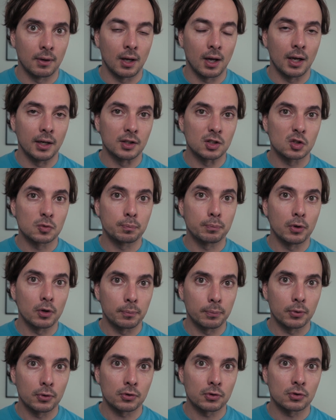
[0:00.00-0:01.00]
and its
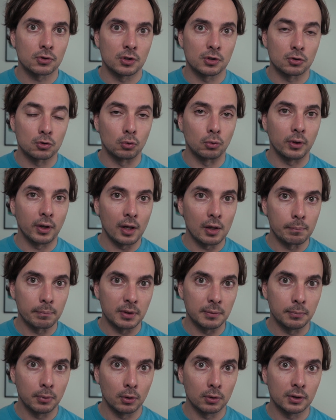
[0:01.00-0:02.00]
purpose is to help
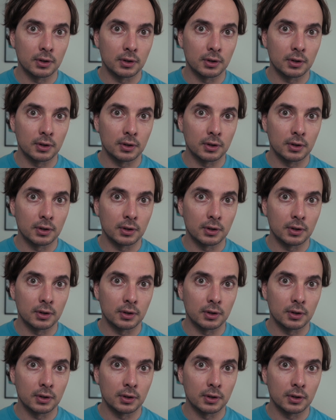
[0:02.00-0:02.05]
people